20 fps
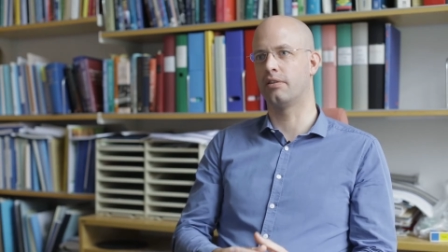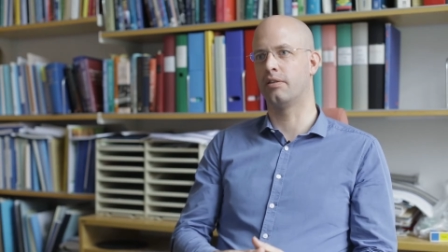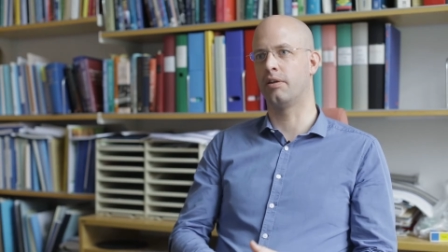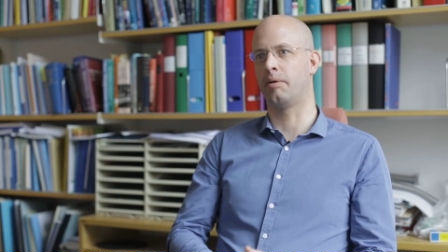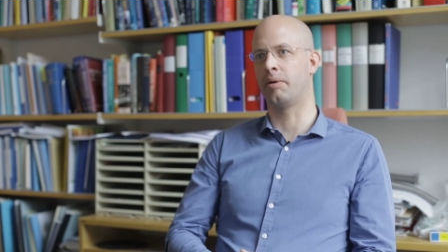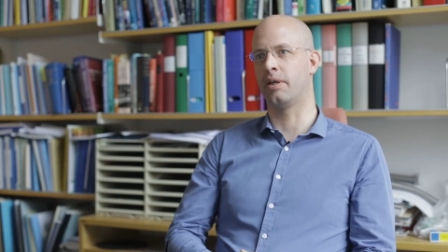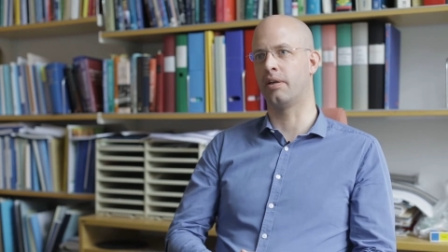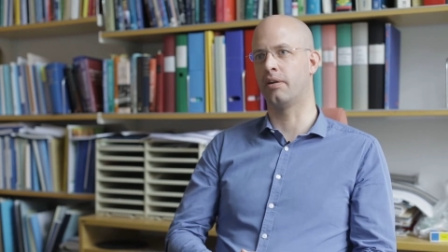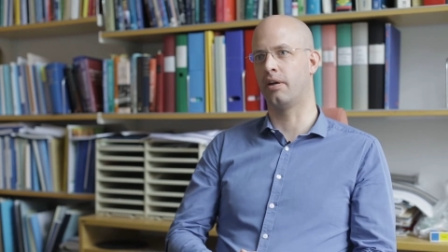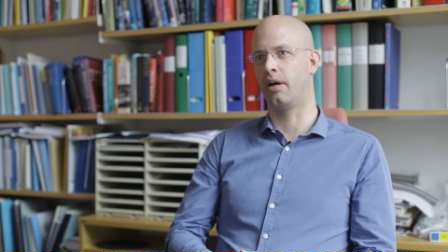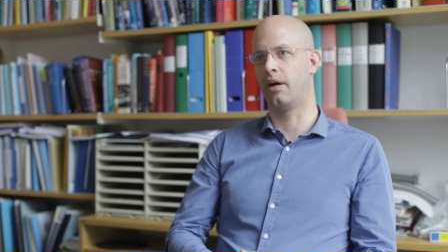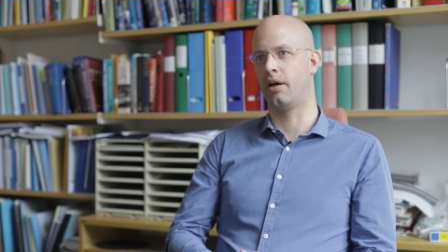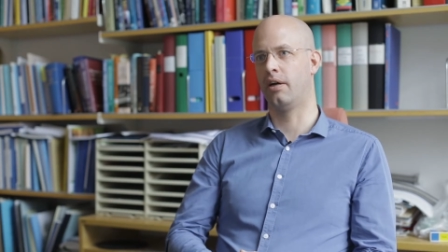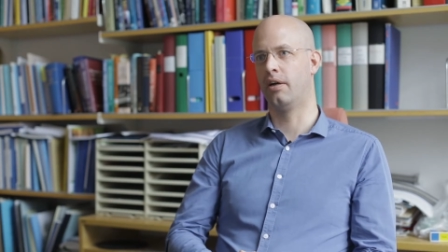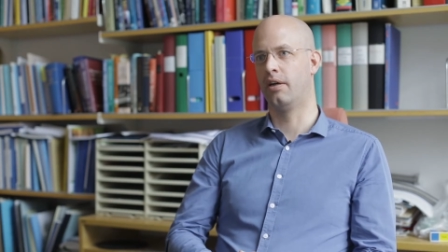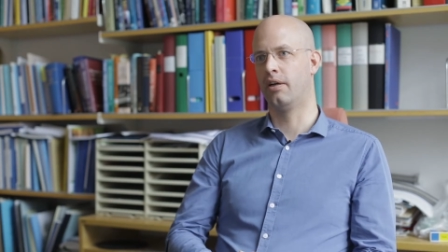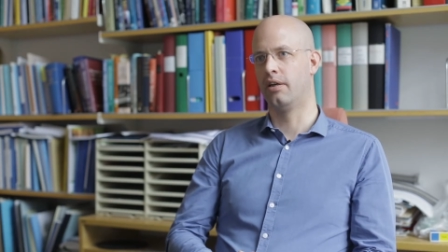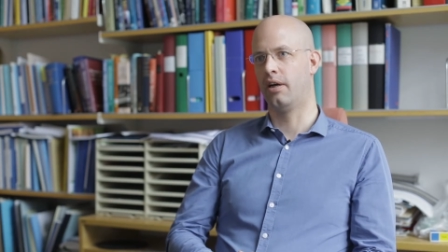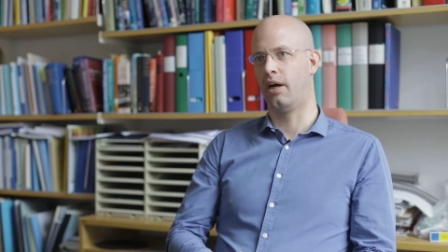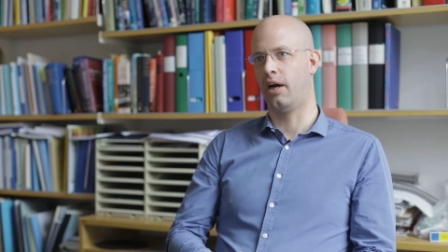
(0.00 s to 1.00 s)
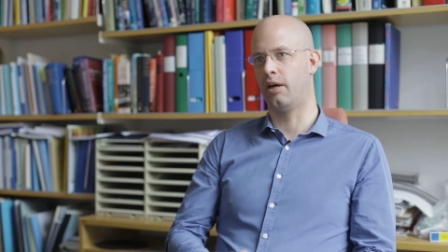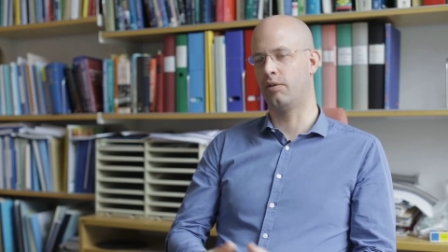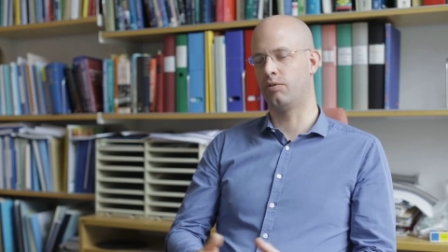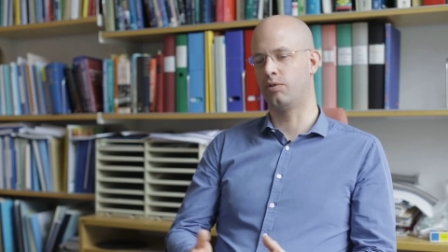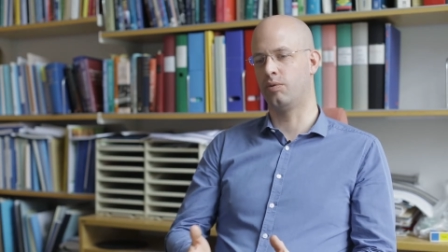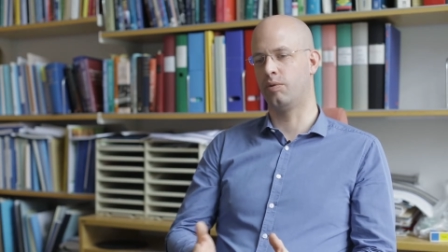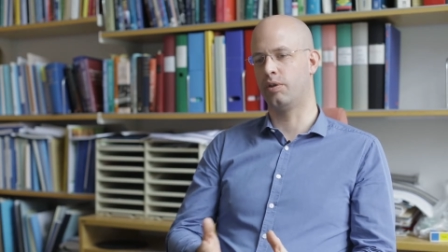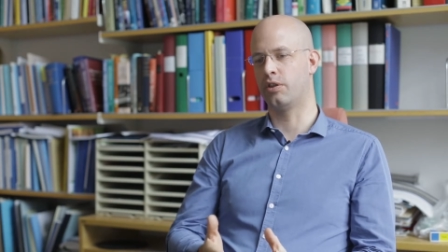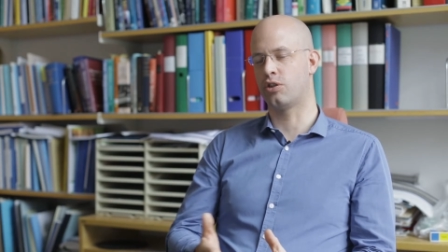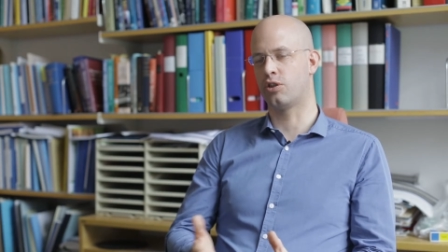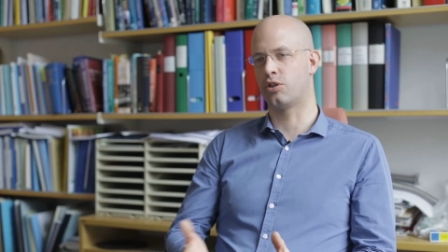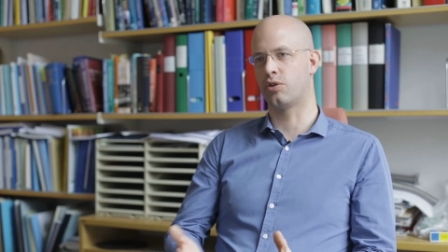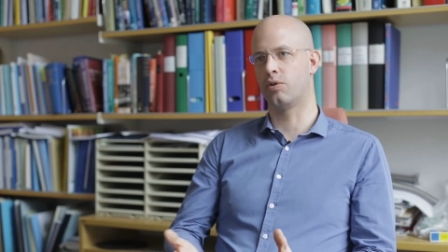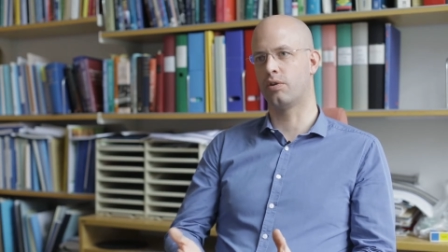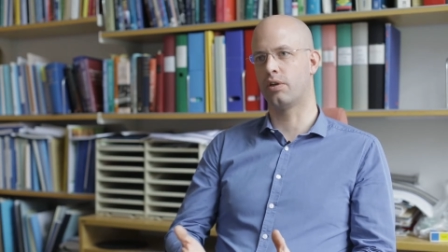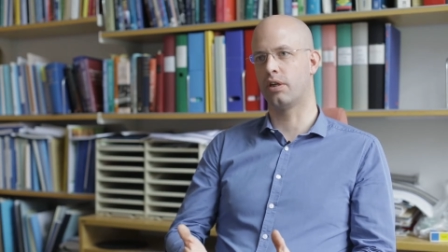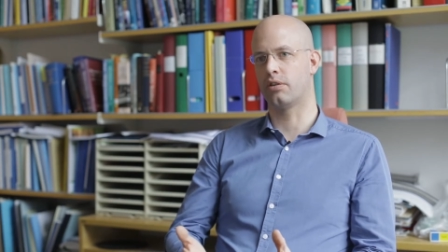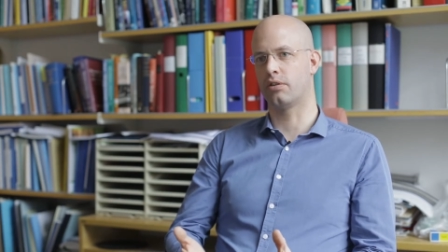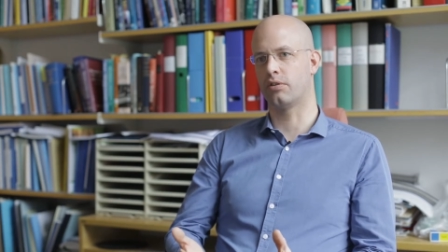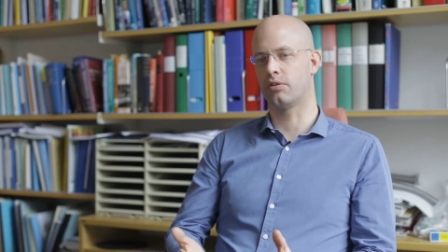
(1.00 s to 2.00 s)
I mean, how do we
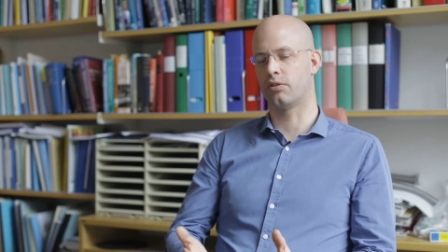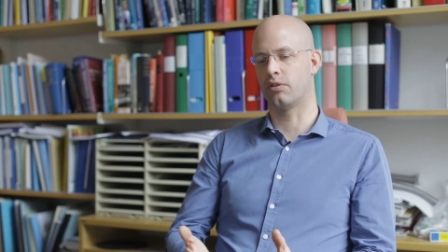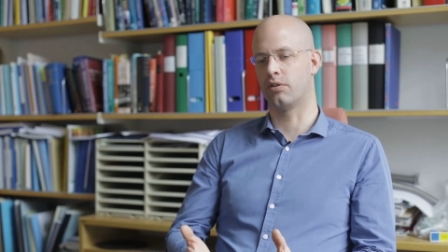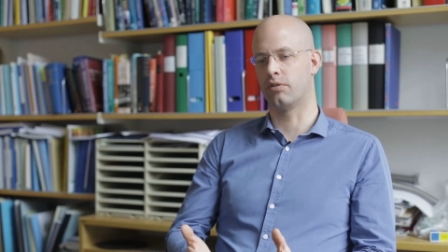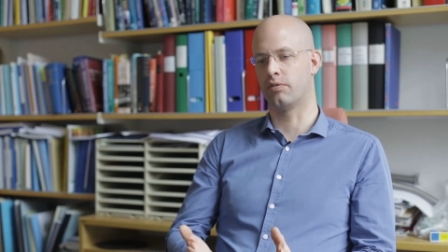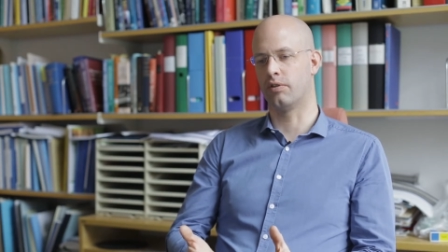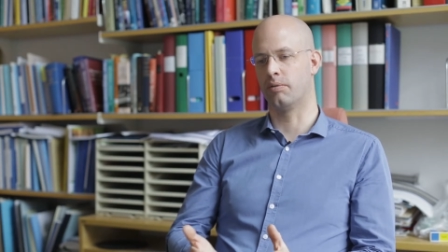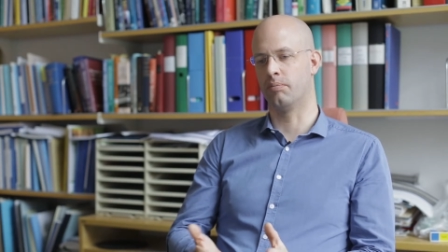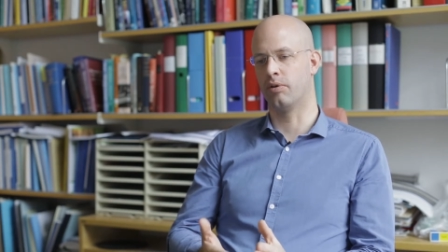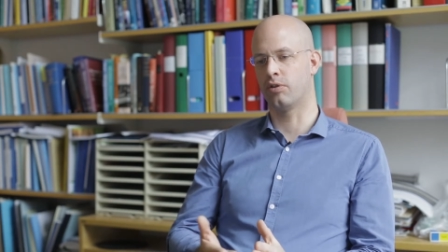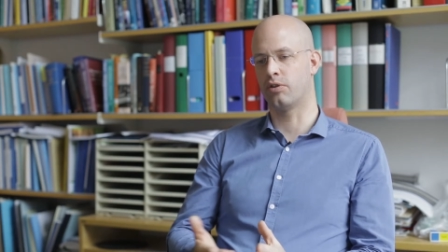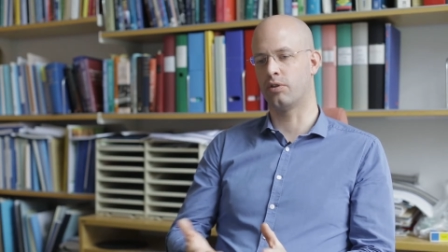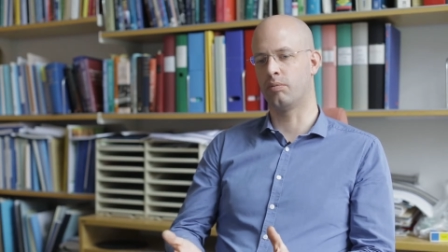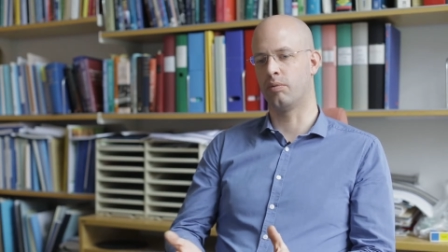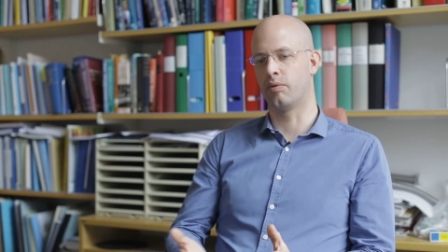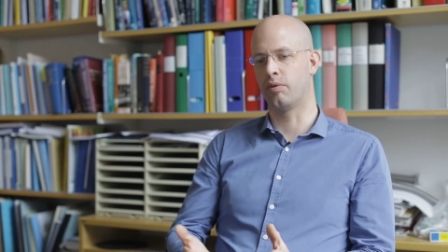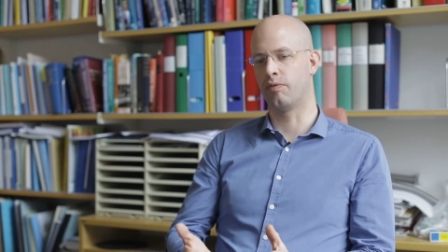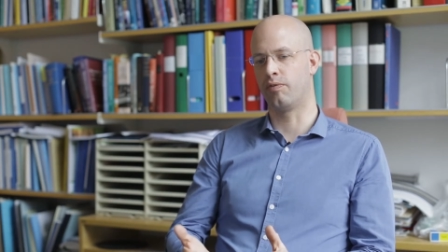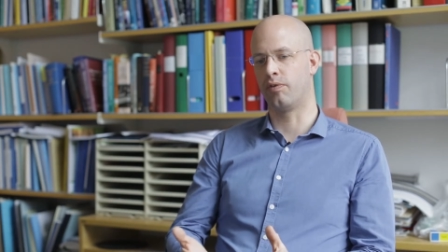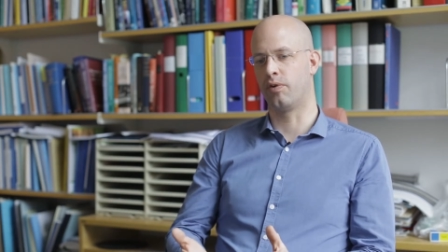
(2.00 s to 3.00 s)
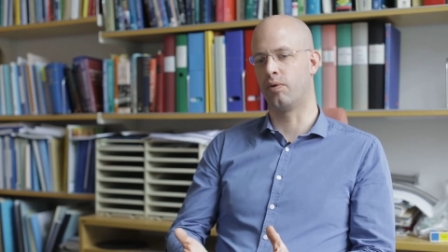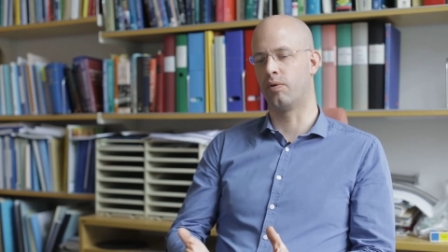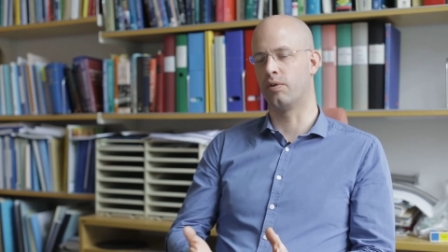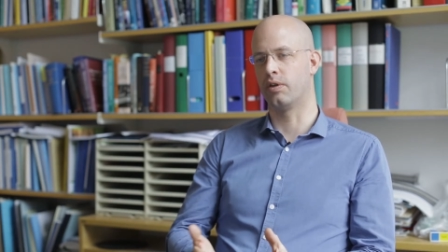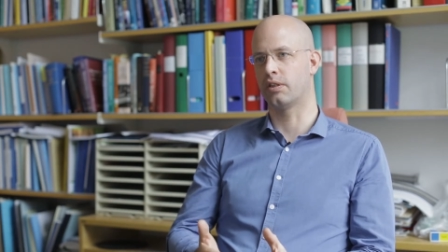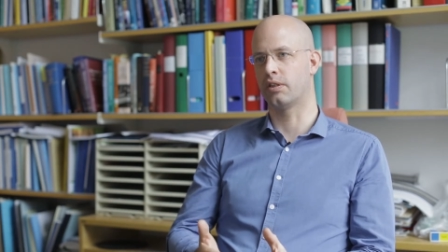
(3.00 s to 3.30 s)
ensure that the bottom of the floor